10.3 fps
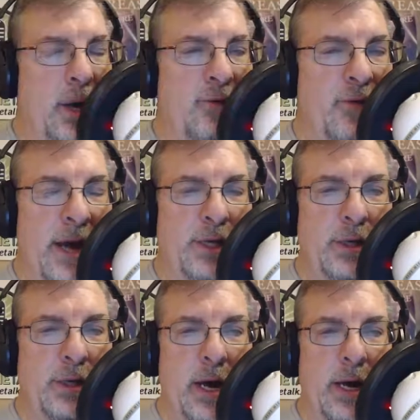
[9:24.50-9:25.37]
you've
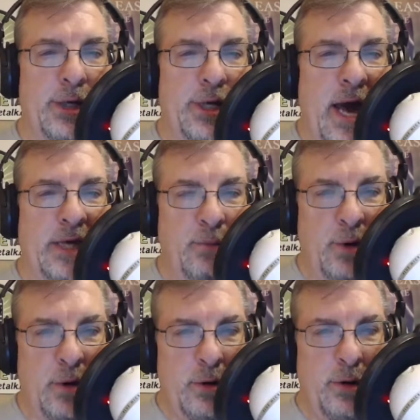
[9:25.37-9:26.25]
got
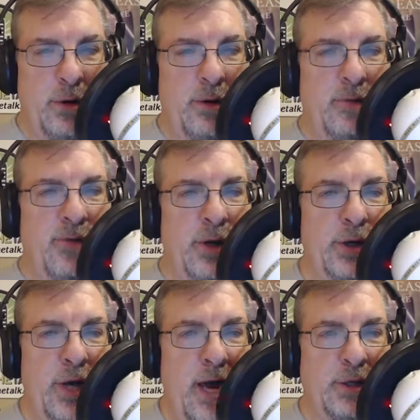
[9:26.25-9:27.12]
Jasmer. You
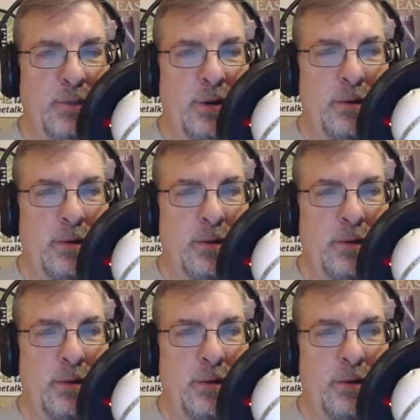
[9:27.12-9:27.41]
finished Jasmer?